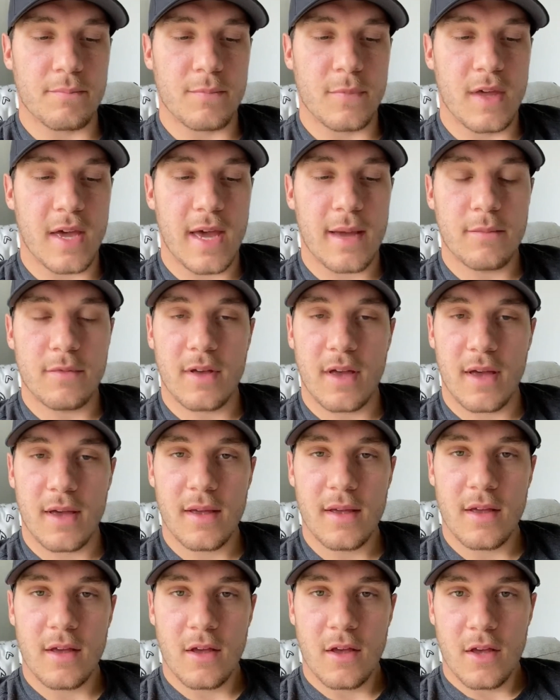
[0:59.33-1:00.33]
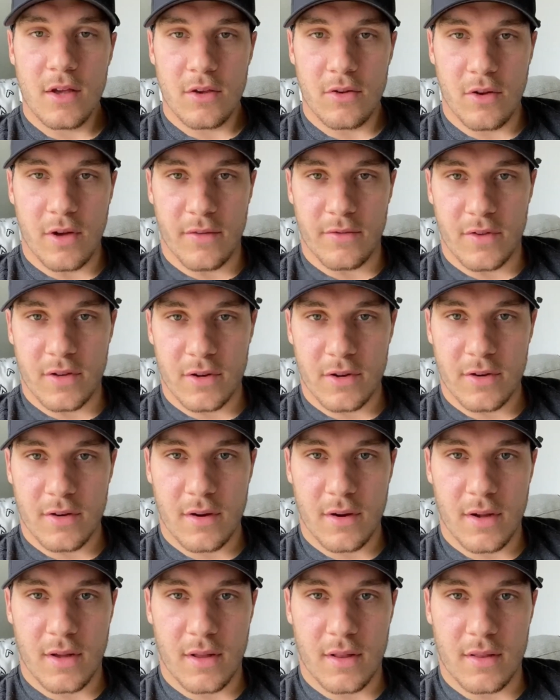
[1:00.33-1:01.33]
Game day, you'll have
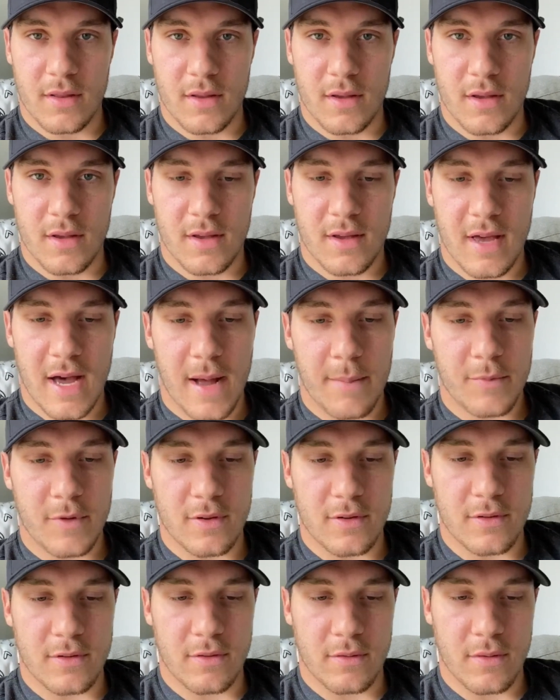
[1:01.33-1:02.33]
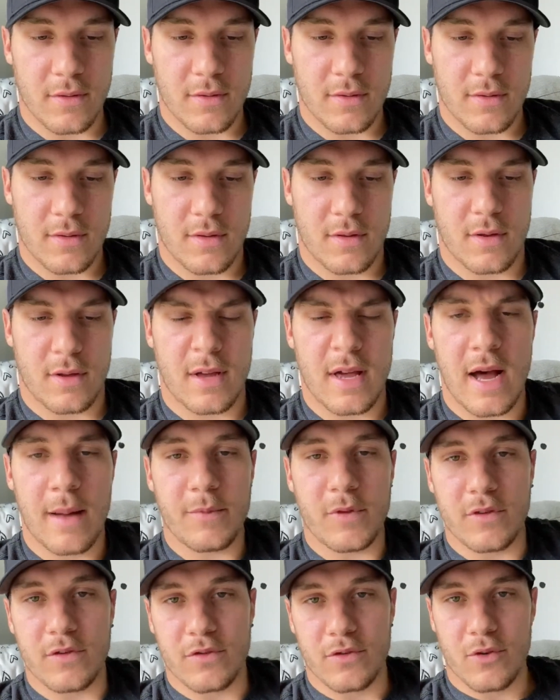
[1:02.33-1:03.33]
dinner in the
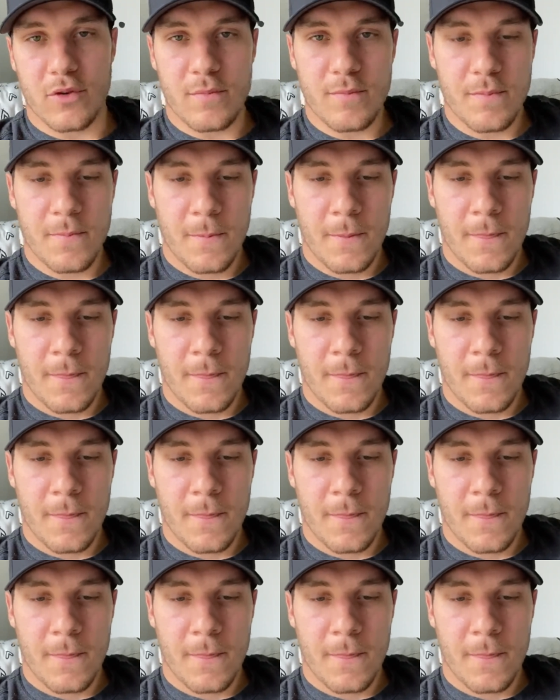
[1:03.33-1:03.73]
captain's room